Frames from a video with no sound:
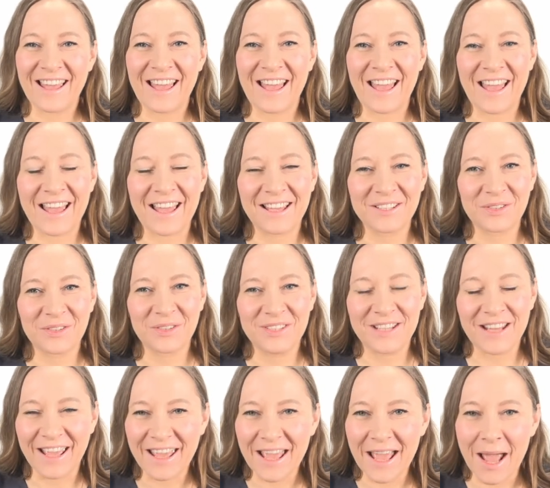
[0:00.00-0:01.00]
And
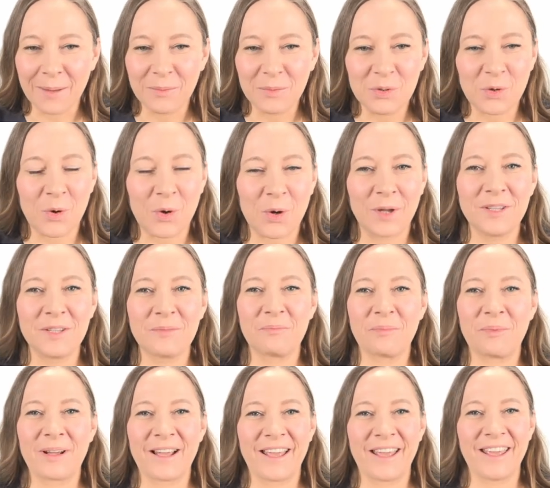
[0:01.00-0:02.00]
today I'm joined
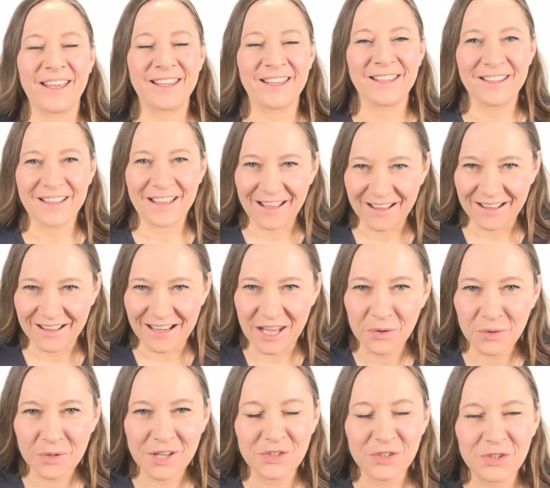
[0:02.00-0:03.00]
by uh,
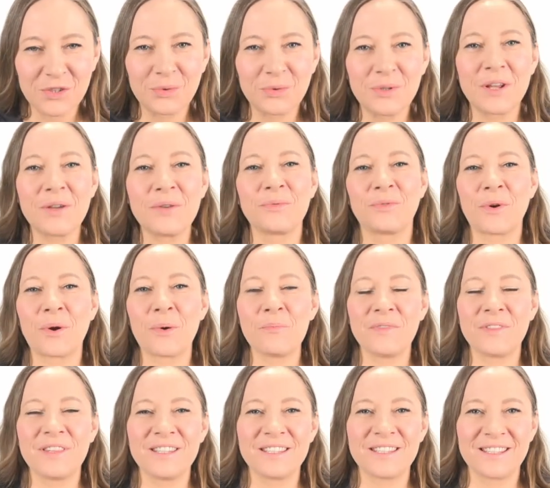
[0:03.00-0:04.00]
Léonard Studer from
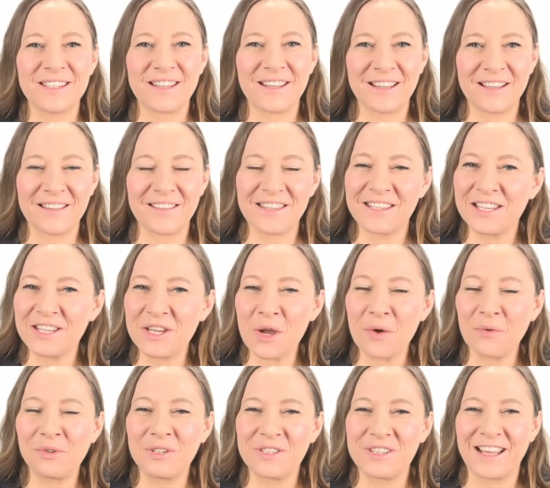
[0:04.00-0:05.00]
this, uh, the city
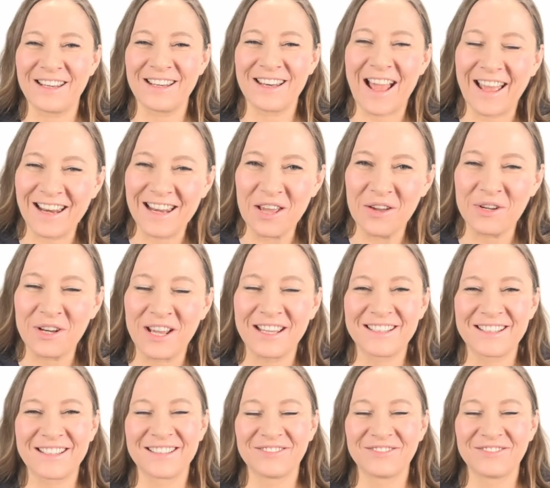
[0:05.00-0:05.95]
of Lausanne. Hi Léonard.